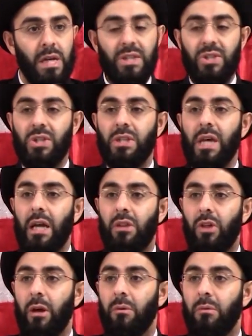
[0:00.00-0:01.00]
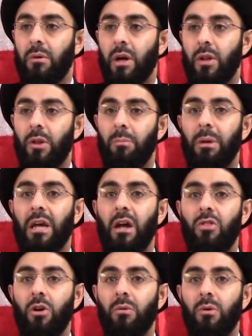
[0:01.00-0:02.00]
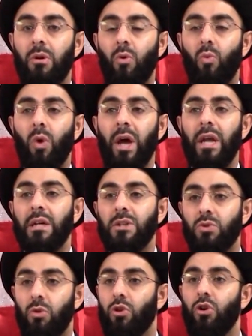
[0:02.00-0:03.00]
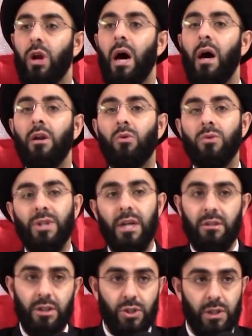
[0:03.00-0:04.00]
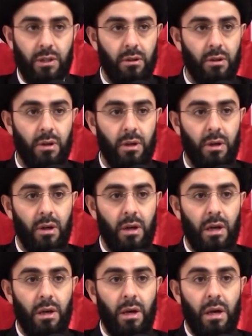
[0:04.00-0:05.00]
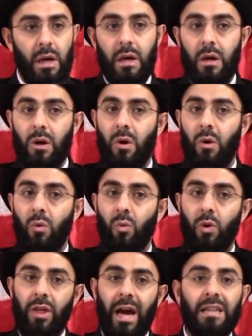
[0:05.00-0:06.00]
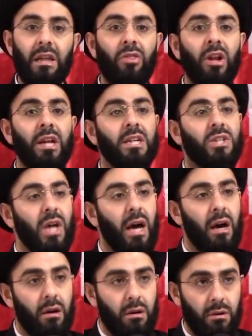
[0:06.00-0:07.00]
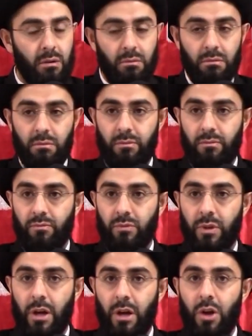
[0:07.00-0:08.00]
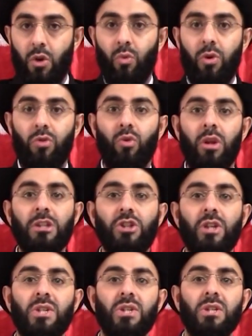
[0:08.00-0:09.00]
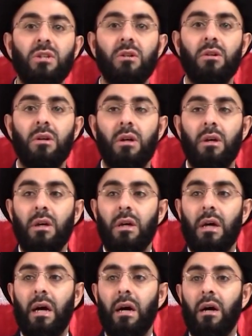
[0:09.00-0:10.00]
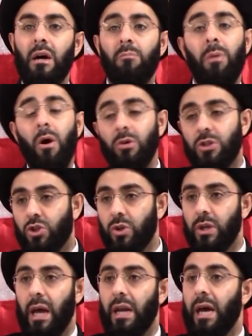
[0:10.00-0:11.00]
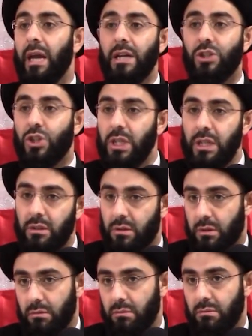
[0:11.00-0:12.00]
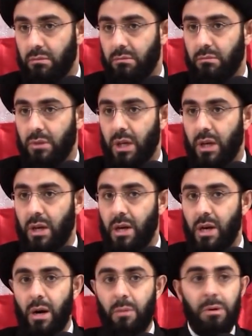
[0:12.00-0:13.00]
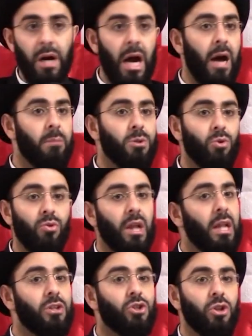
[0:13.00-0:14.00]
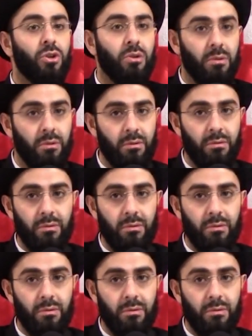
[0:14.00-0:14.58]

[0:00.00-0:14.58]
Instead, they, they begin their weddings with Quranic recitation, with Hadith al Kisa, with religious uh, poetry and anashid, perhaps with a lecture.